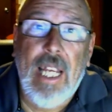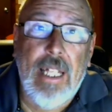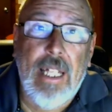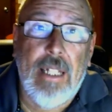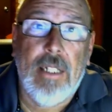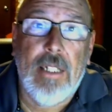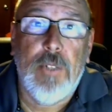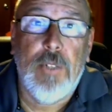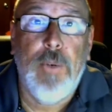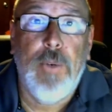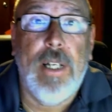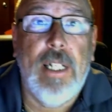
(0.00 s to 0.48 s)

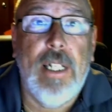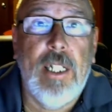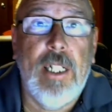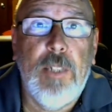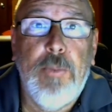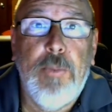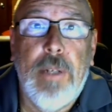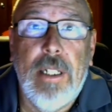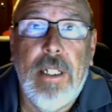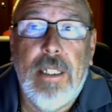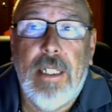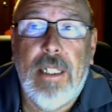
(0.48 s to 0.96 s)
this week does
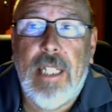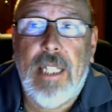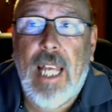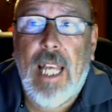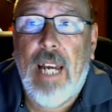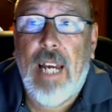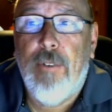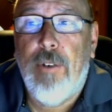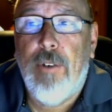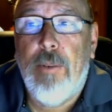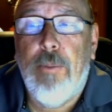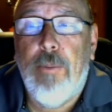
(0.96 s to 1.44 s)
put us at the
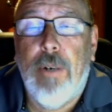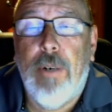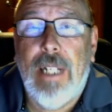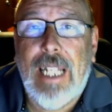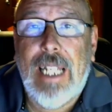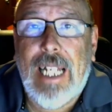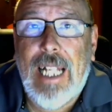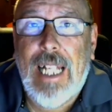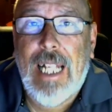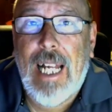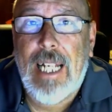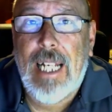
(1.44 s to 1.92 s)
halfway point of
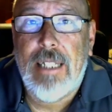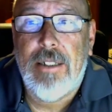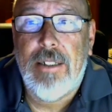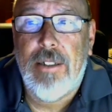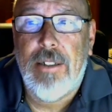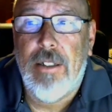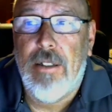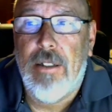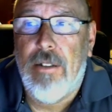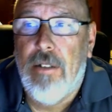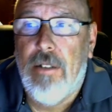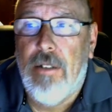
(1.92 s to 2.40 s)
the class.
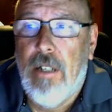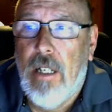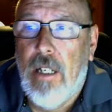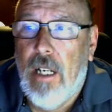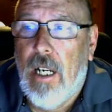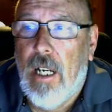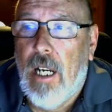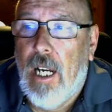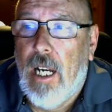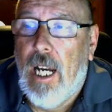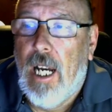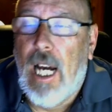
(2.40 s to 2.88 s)
So,
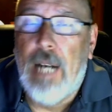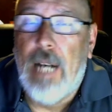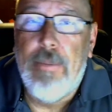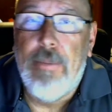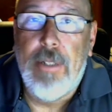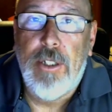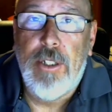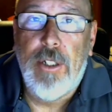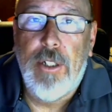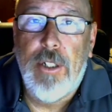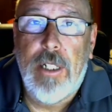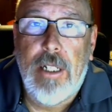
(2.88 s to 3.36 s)
I'm
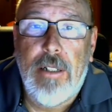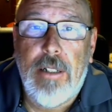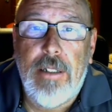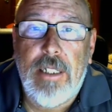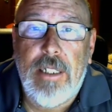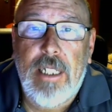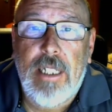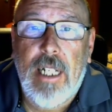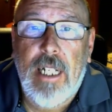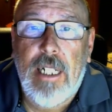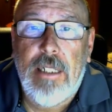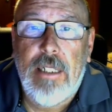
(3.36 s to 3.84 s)
enjoying our
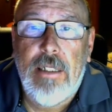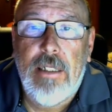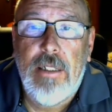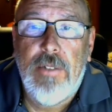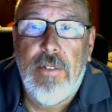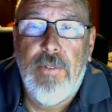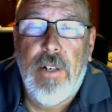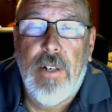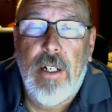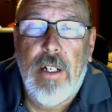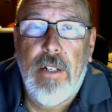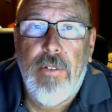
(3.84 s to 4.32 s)

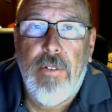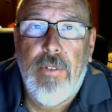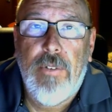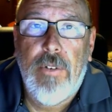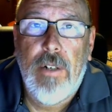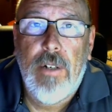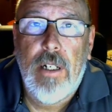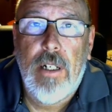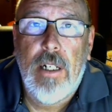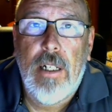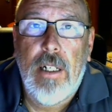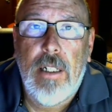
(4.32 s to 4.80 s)
discussions. Very
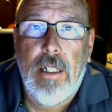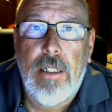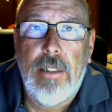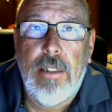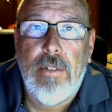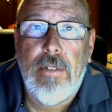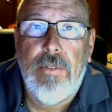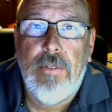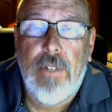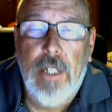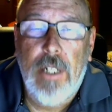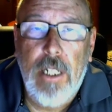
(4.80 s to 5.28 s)

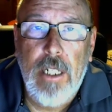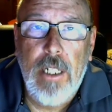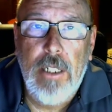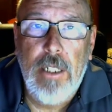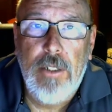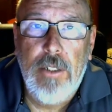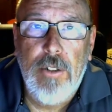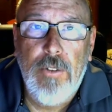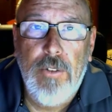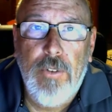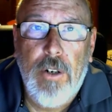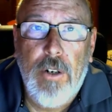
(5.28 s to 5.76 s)
good
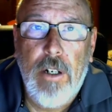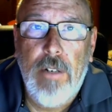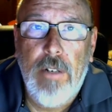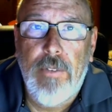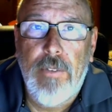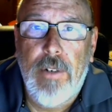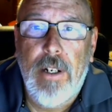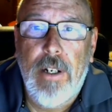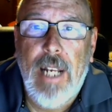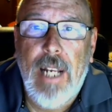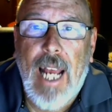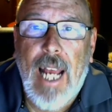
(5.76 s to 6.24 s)
so far.
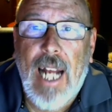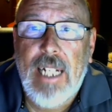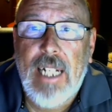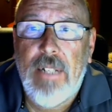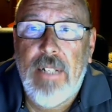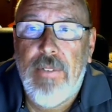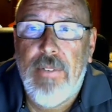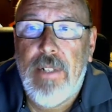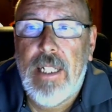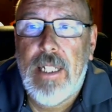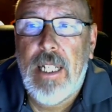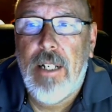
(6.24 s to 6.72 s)
Very
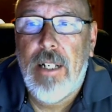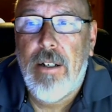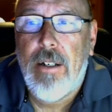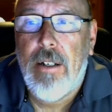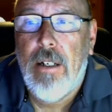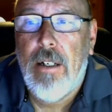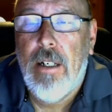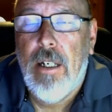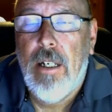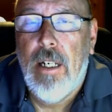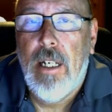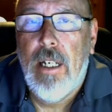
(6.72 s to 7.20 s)
active in there,
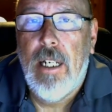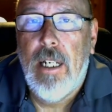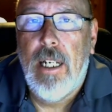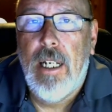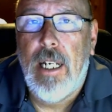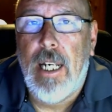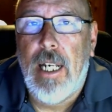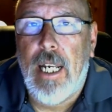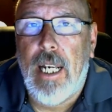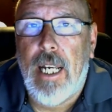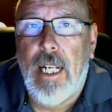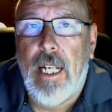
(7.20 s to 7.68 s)

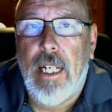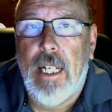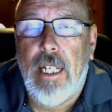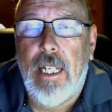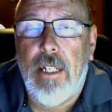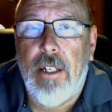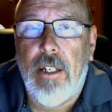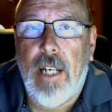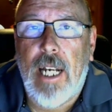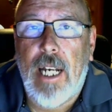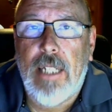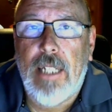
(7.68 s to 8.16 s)
and
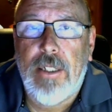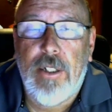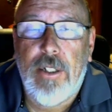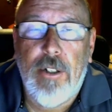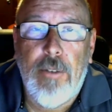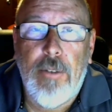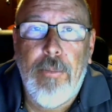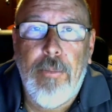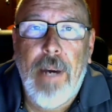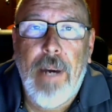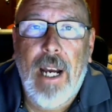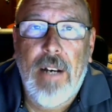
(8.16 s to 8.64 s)
you guys are
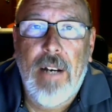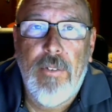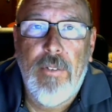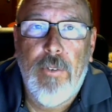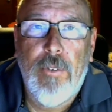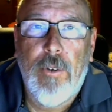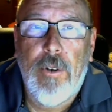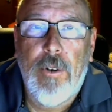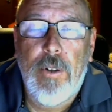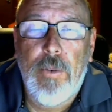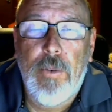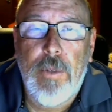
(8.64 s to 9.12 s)
going back and
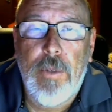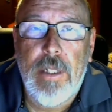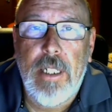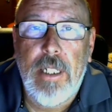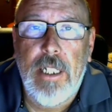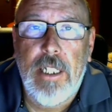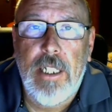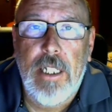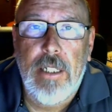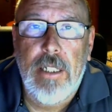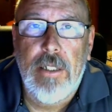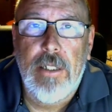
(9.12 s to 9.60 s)
forth with
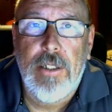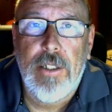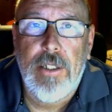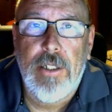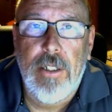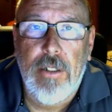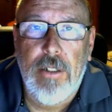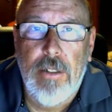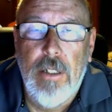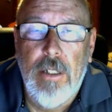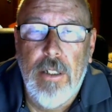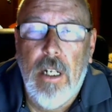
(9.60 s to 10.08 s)
each other.
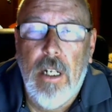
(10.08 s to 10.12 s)
So,